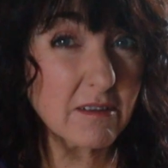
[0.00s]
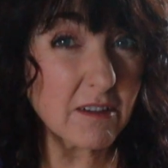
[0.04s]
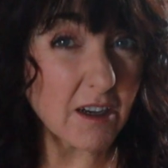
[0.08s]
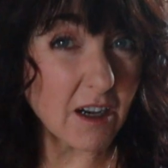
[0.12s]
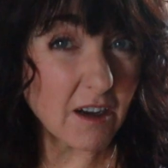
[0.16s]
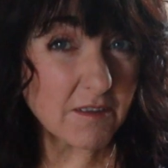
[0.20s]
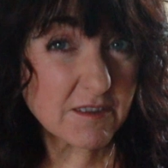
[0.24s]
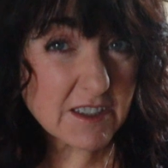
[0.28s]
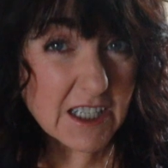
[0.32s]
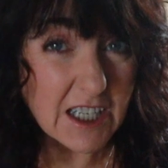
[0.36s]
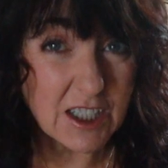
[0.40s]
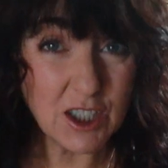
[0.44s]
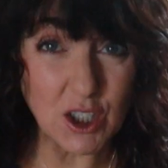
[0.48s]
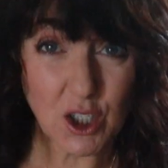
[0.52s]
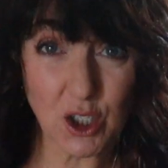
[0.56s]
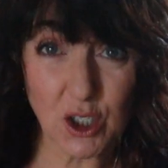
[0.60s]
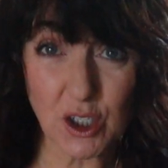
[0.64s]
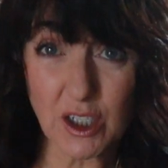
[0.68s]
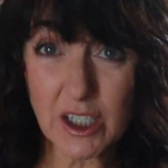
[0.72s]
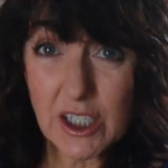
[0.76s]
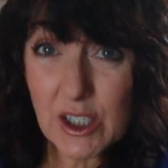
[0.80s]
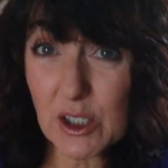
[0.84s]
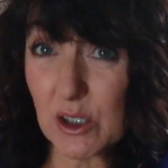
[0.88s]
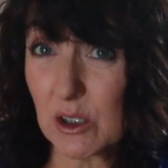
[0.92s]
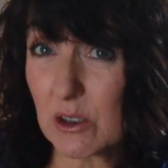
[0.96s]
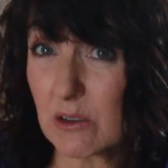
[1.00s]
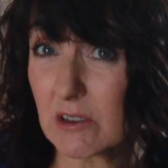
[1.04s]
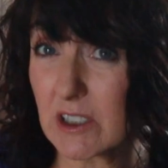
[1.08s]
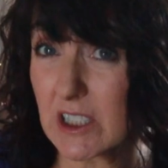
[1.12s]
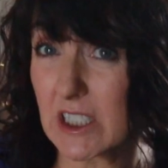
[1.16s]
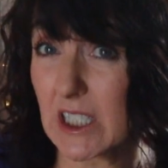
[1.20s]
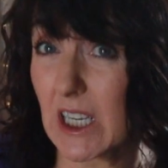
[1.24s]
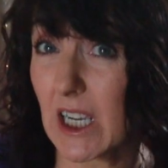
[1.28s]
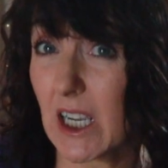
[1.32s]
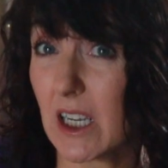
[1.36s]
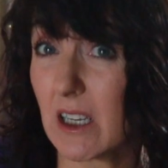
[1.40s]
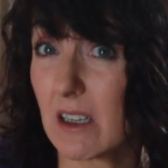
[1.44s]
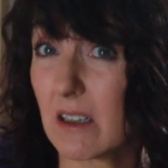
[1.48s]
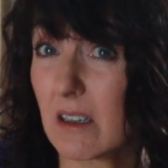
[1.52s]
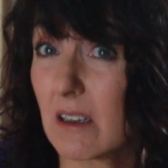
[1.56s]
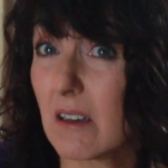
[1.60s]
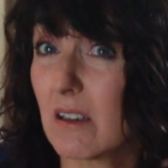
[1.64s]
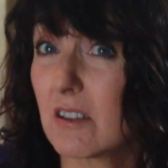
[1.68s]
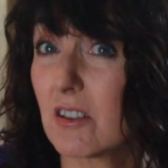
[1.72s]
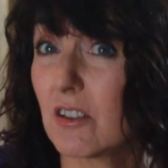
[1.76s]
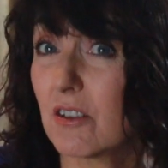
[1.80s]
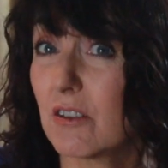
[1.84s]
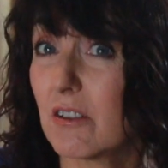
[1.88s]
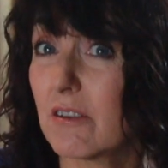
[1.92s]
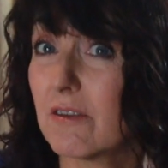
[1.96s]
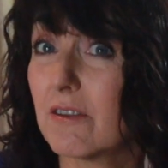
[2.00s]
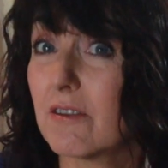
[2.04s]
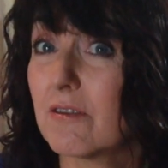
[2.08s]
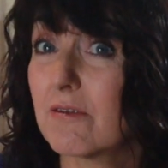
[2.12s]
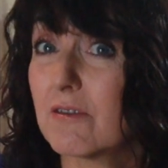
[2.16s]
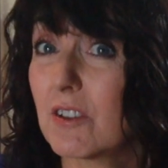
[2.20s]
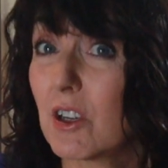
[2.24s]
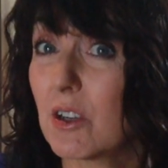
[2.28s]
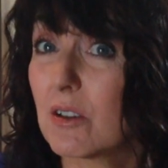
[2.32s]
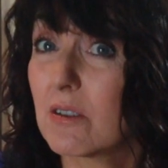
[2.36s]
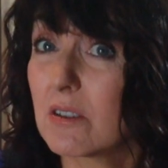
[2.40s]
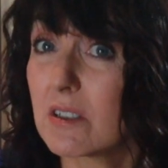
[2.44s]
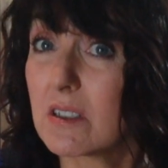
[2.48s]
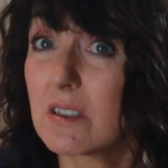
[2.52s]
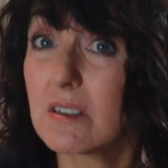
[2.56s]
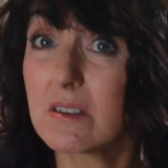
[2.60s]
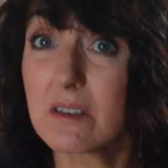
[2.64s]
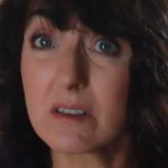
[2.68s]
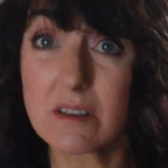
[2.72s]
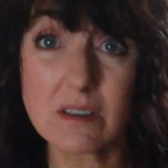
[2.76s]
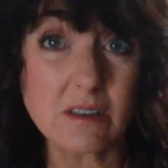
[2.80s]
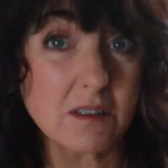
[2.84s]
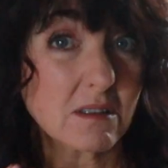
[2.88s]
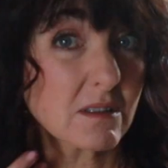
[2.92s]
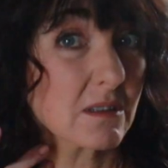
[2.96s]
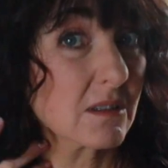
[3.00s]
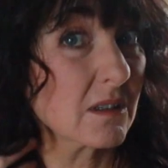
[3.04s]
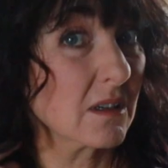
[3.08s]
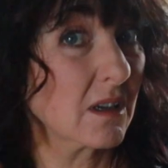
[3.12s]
I've done curly girl today. I don't know if you've noticed.